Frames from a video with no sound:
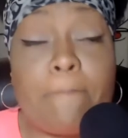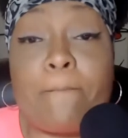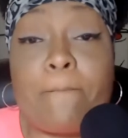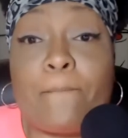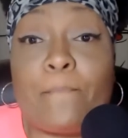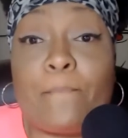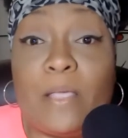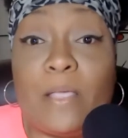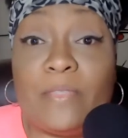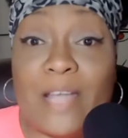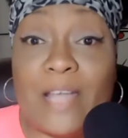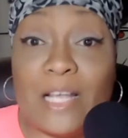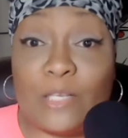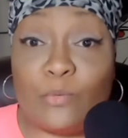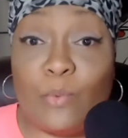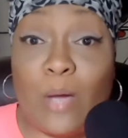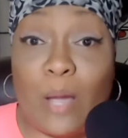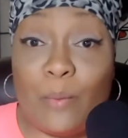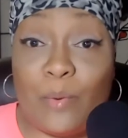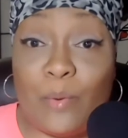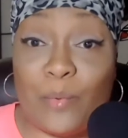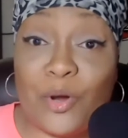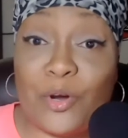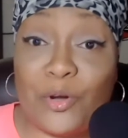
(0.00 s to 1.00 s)
That's why
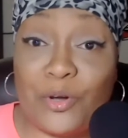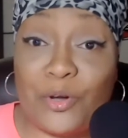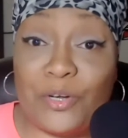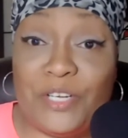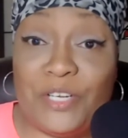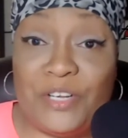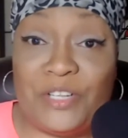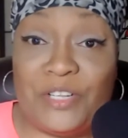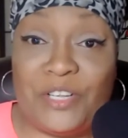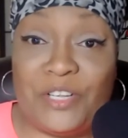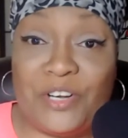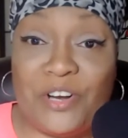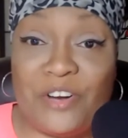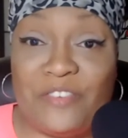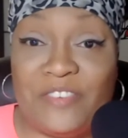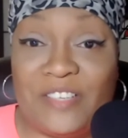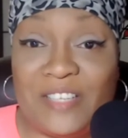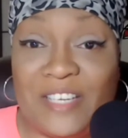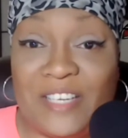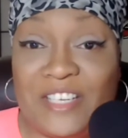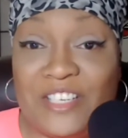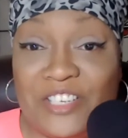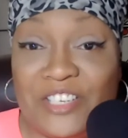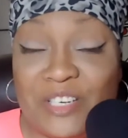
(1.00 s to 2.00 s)
we work on healing our
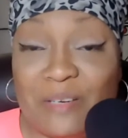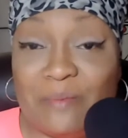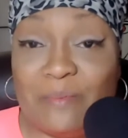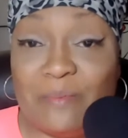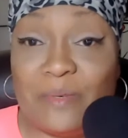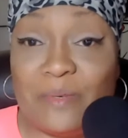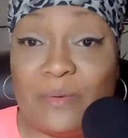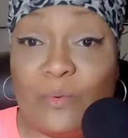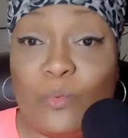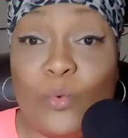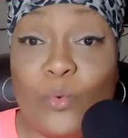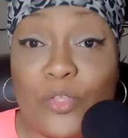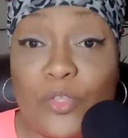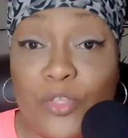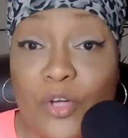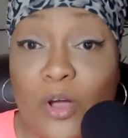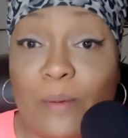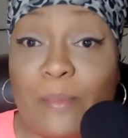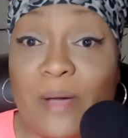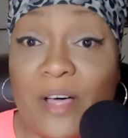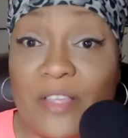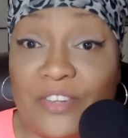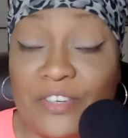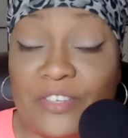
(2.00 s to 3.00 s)
relationships with our
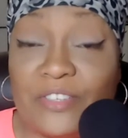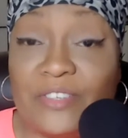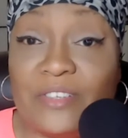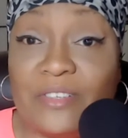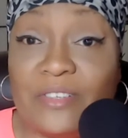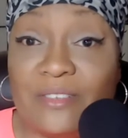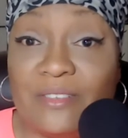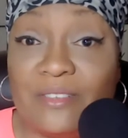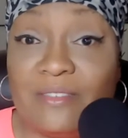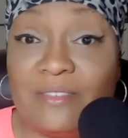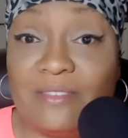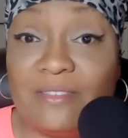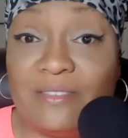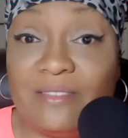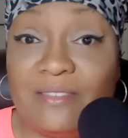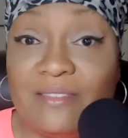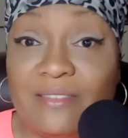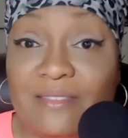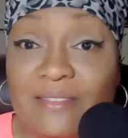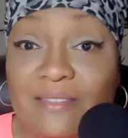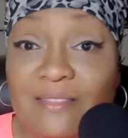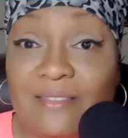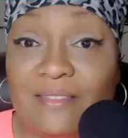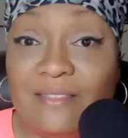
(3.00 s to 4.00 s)
mothers.
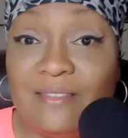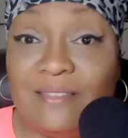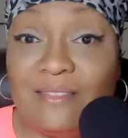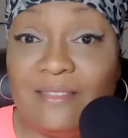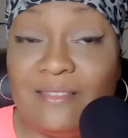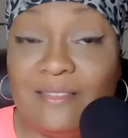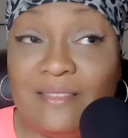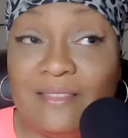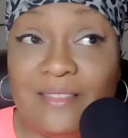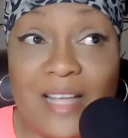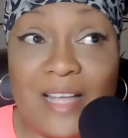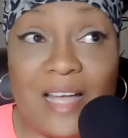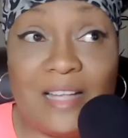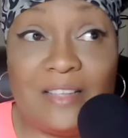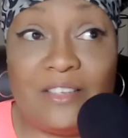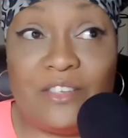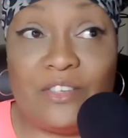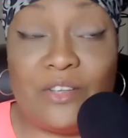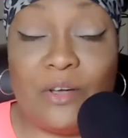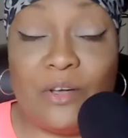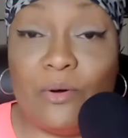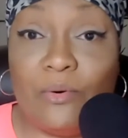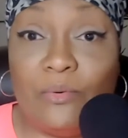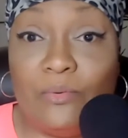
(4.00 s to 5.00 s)
Not
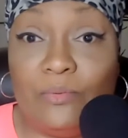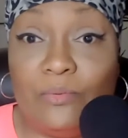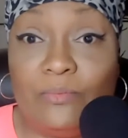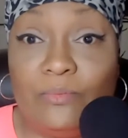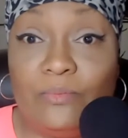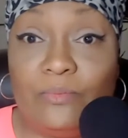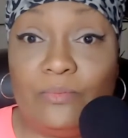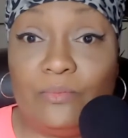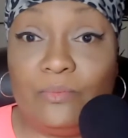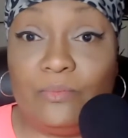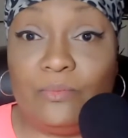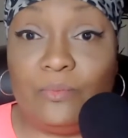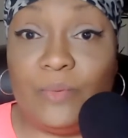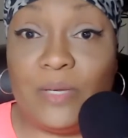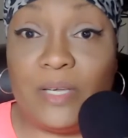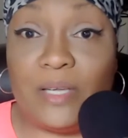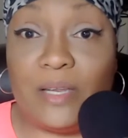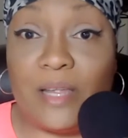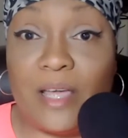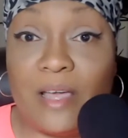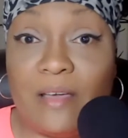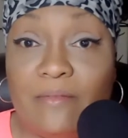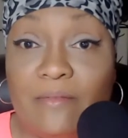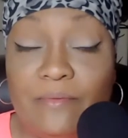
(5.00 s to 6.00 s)
so we can
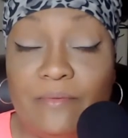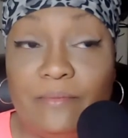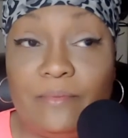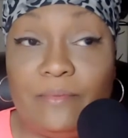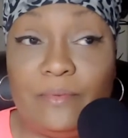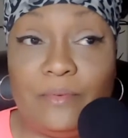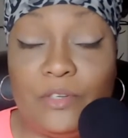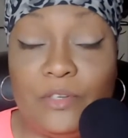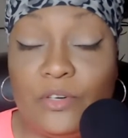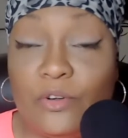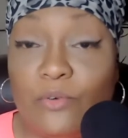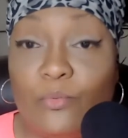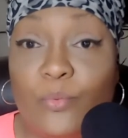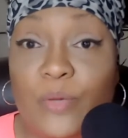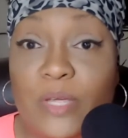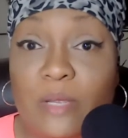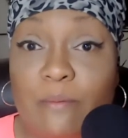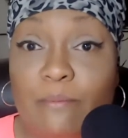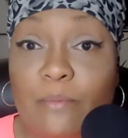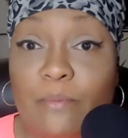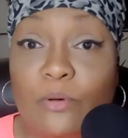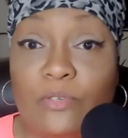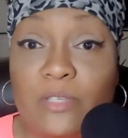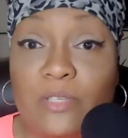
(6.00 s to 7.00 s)
have, we can
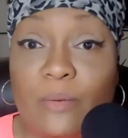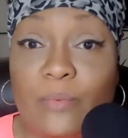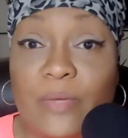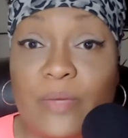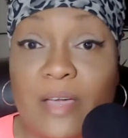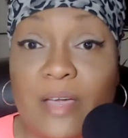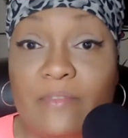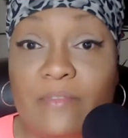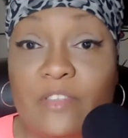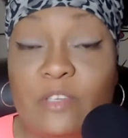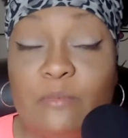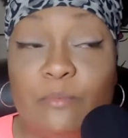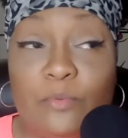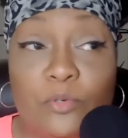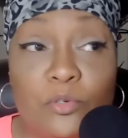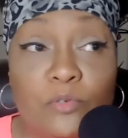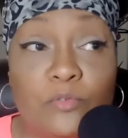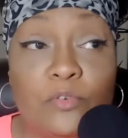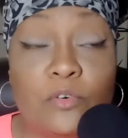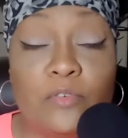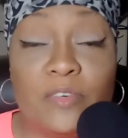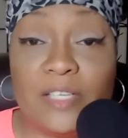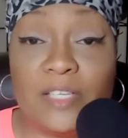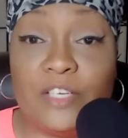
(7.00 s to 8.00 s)
boast that we have this
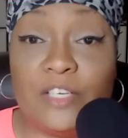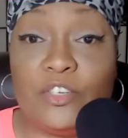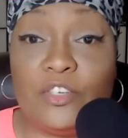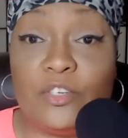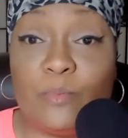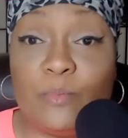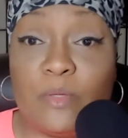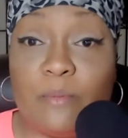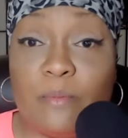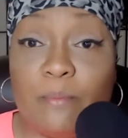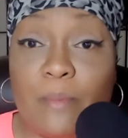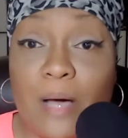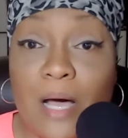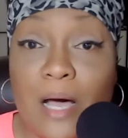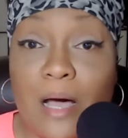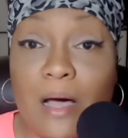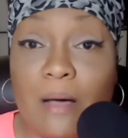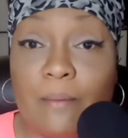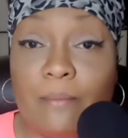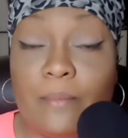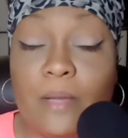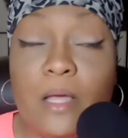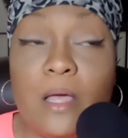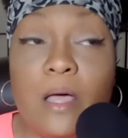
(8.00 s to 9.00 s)
beautiful relationship with
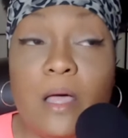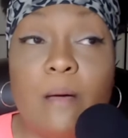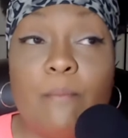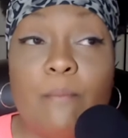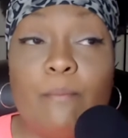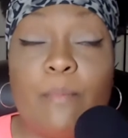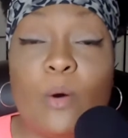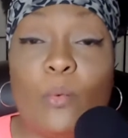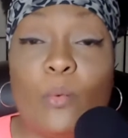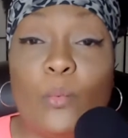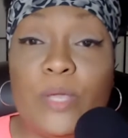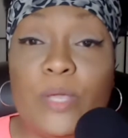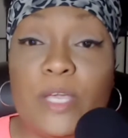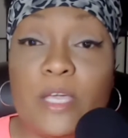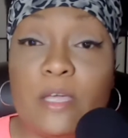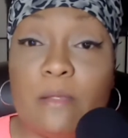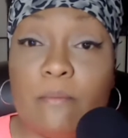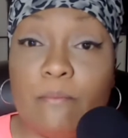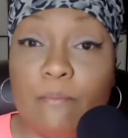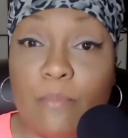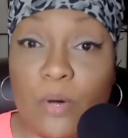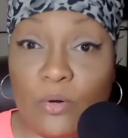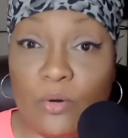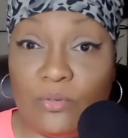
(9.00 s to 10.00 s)
mom, but we can
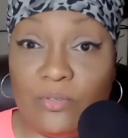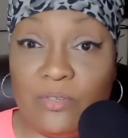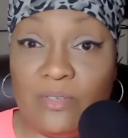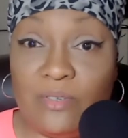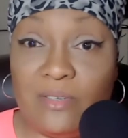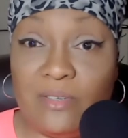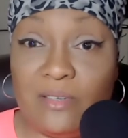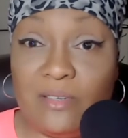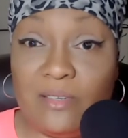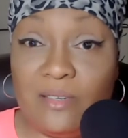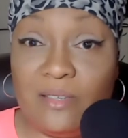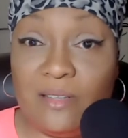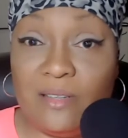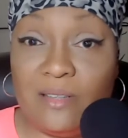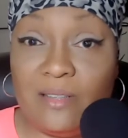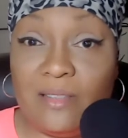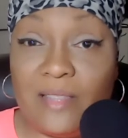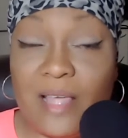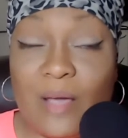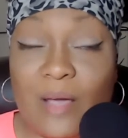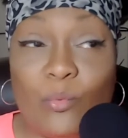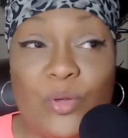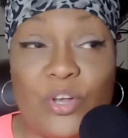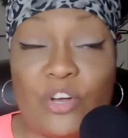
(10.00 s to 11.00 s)
boast
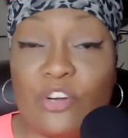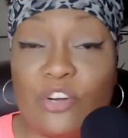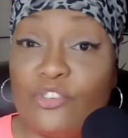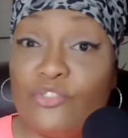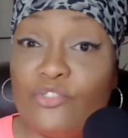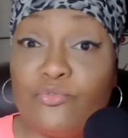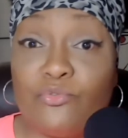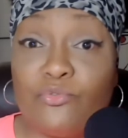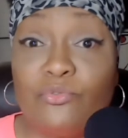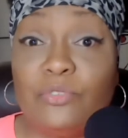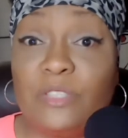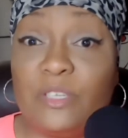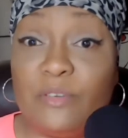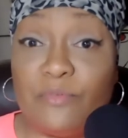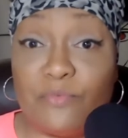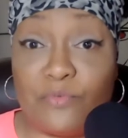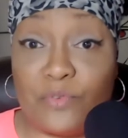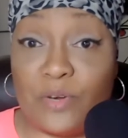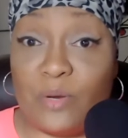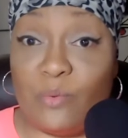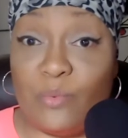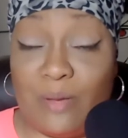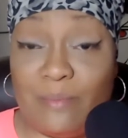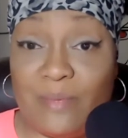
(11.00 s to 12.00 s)
that we are truly
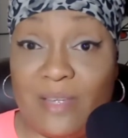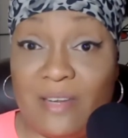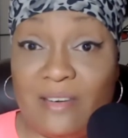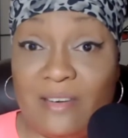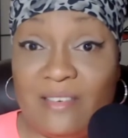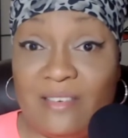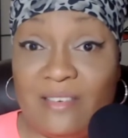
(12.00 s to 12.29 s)
free women